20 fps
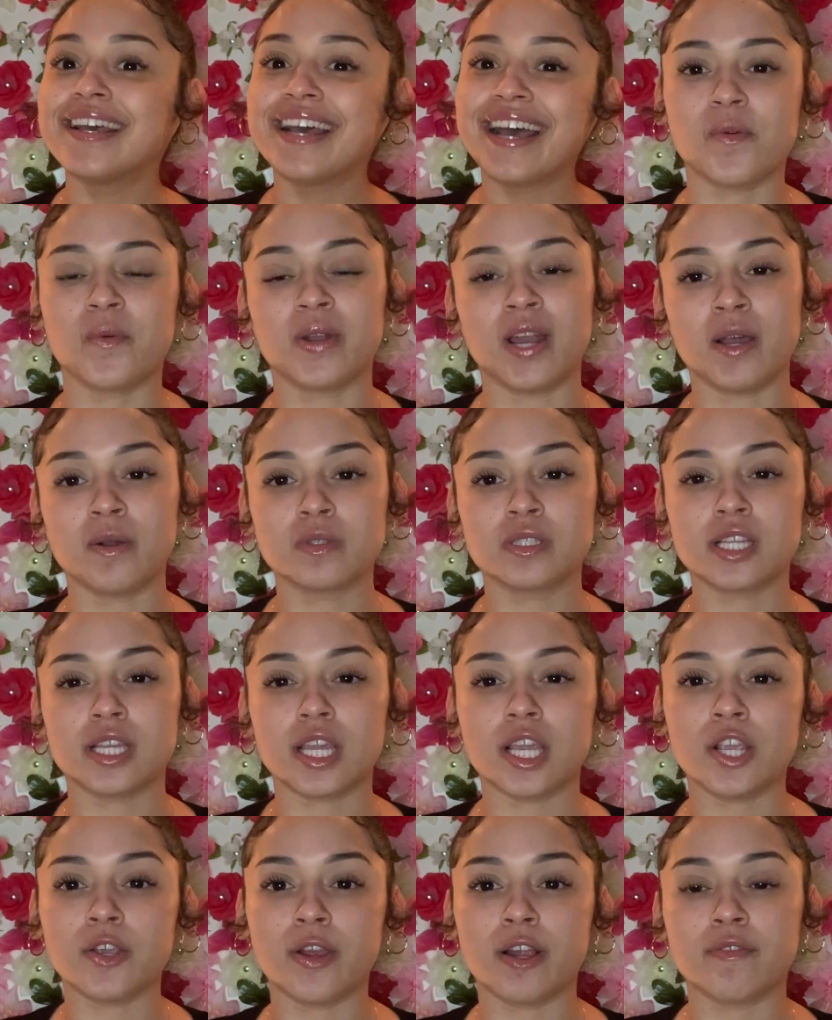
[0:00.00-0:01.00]
when I was
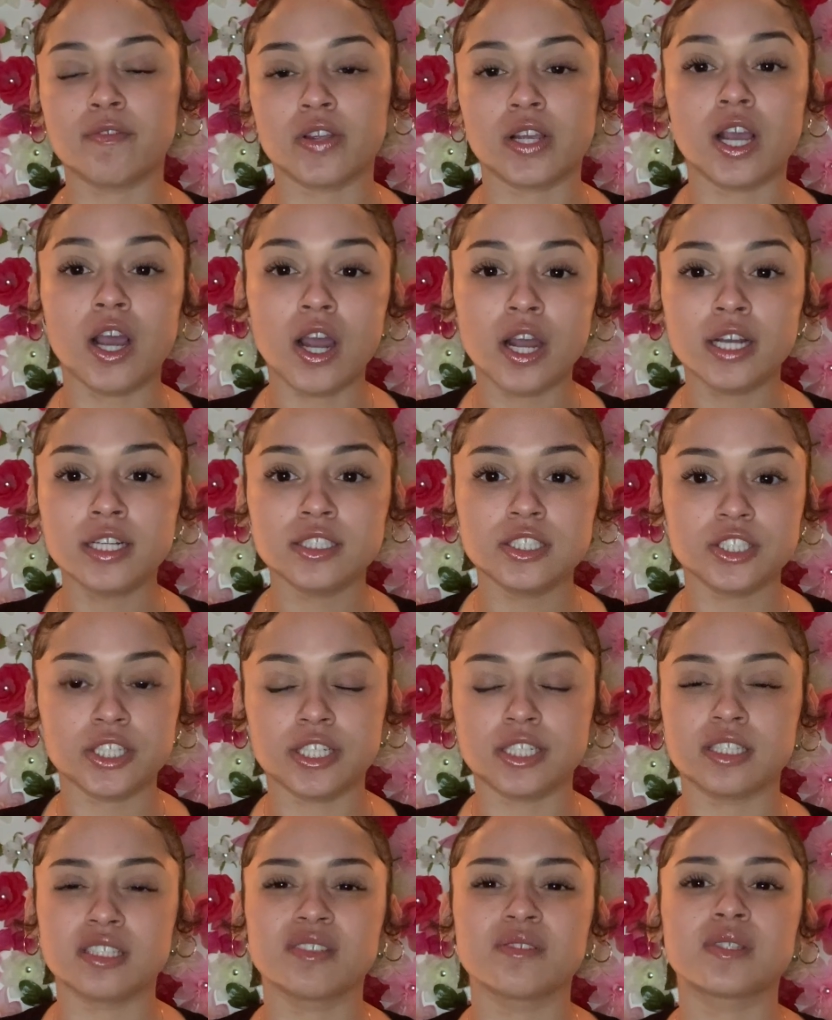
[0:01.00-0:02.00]
looking around for car
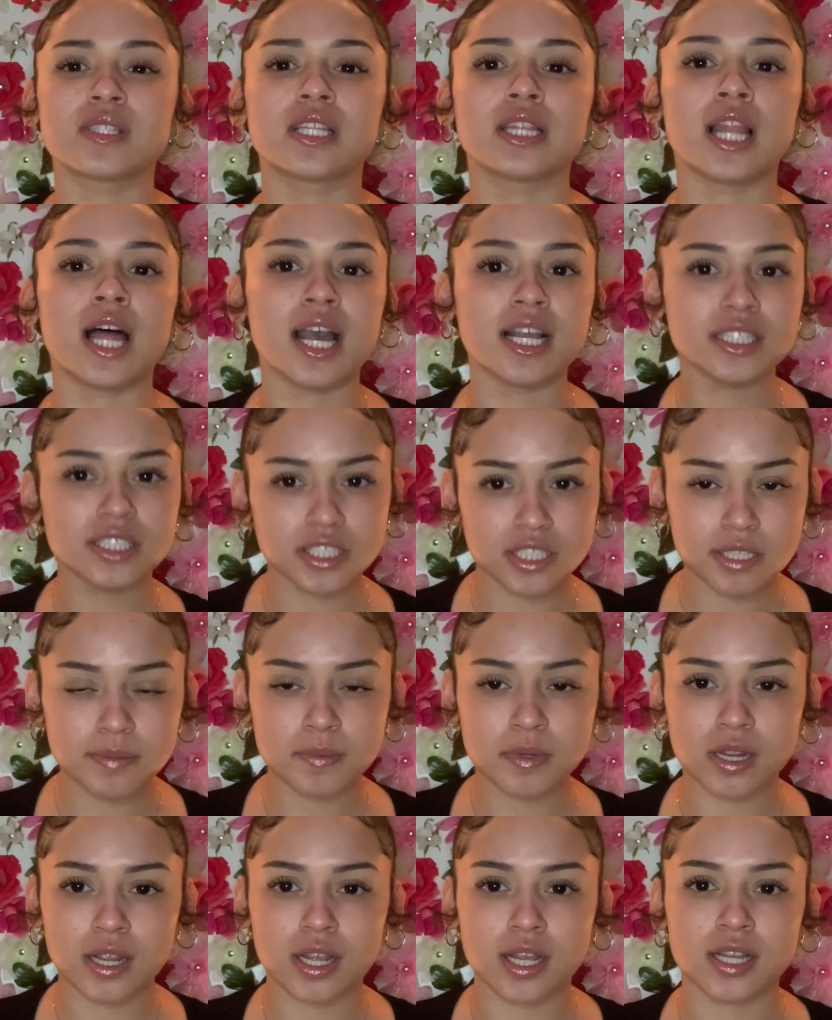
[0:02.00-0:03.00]
insurance, it was a lot
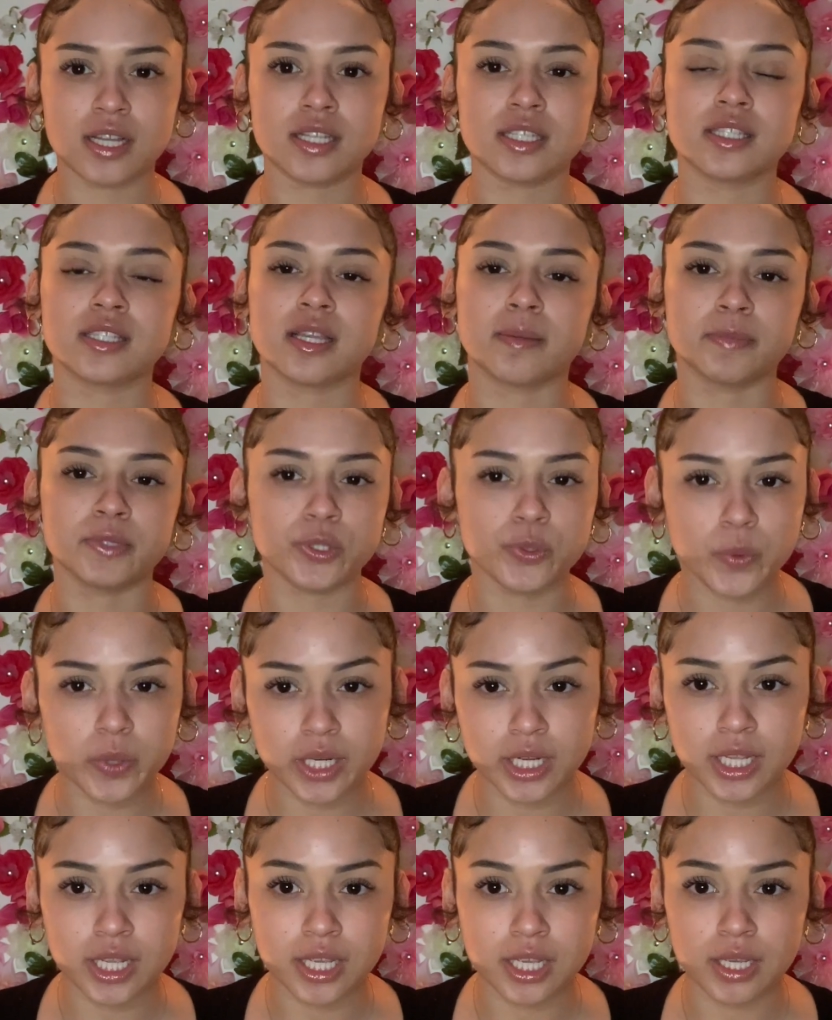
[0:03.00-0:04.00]
cheaper because I'm
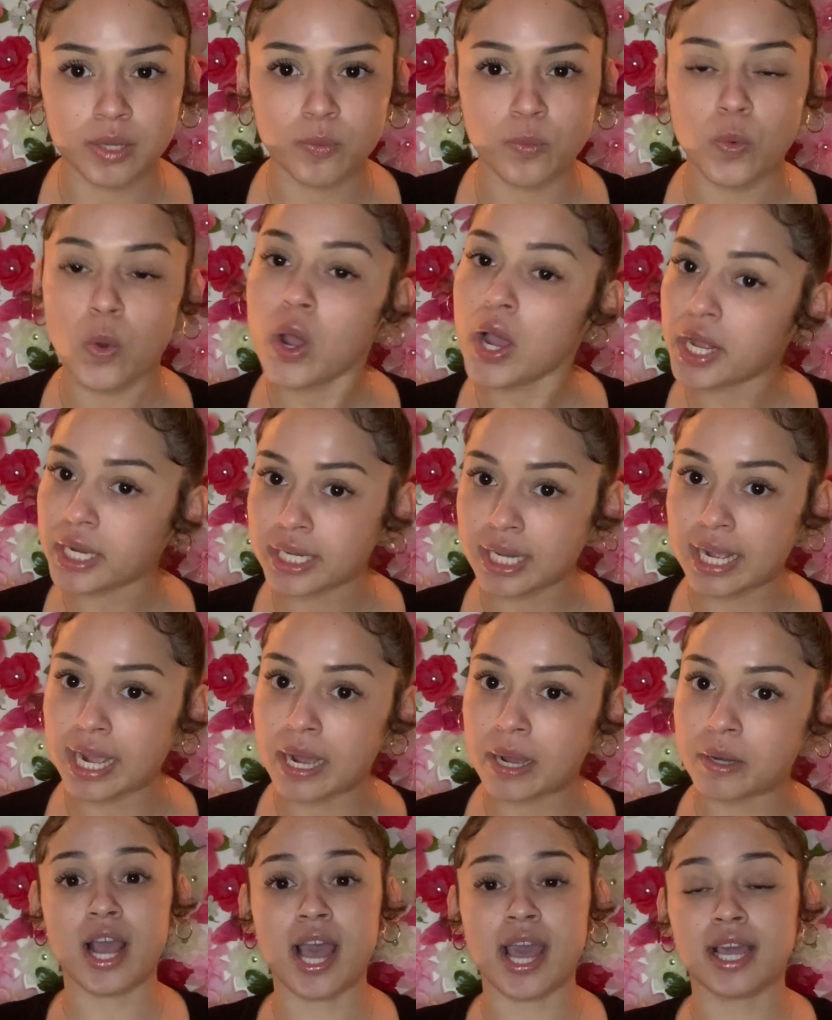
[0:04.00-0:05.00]
21
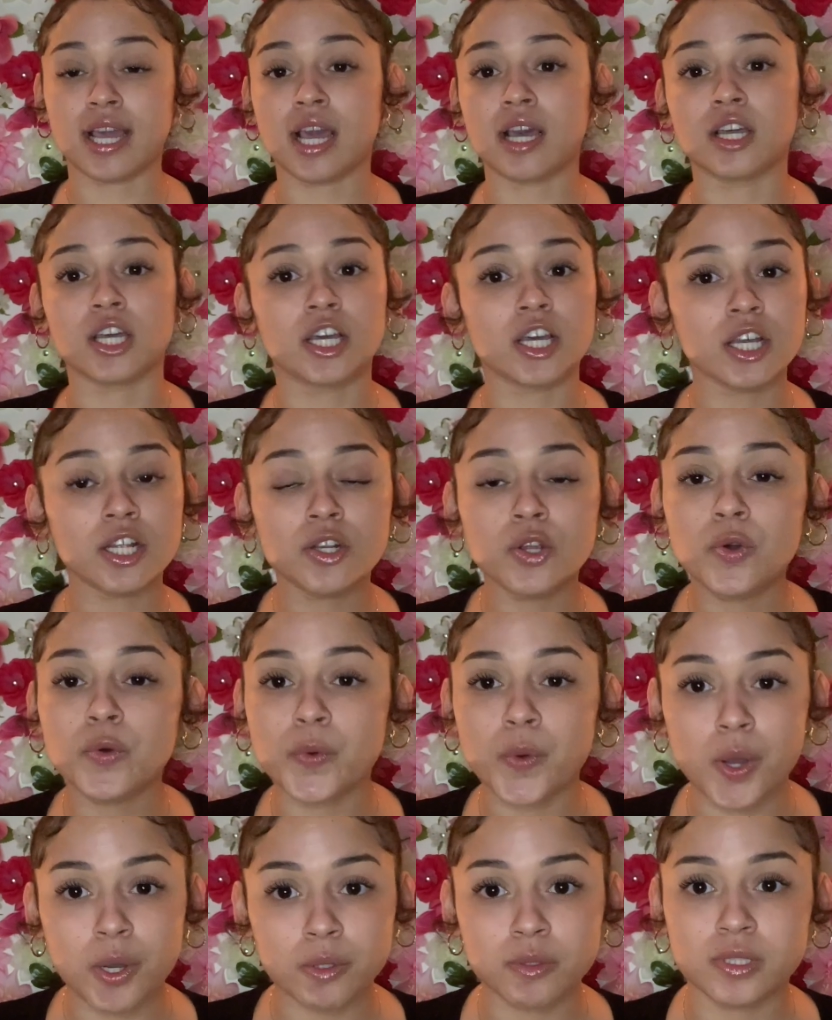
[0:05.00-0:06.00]
now. I got good
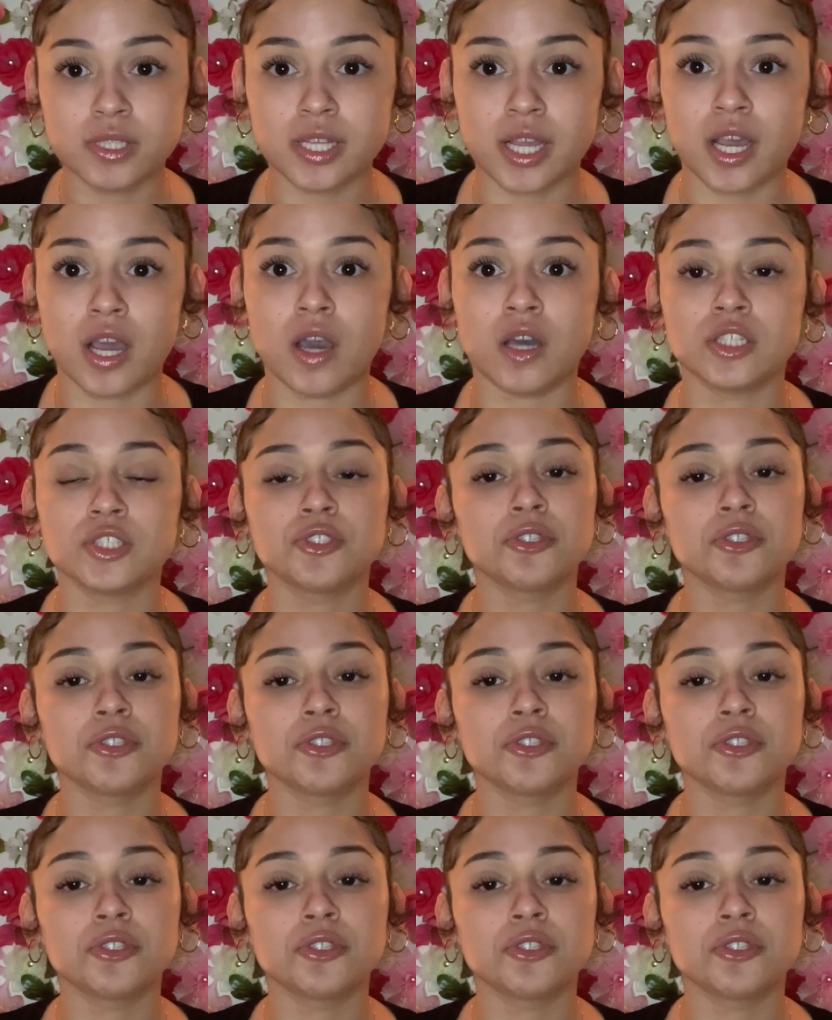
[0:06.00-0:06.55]
quotes. I called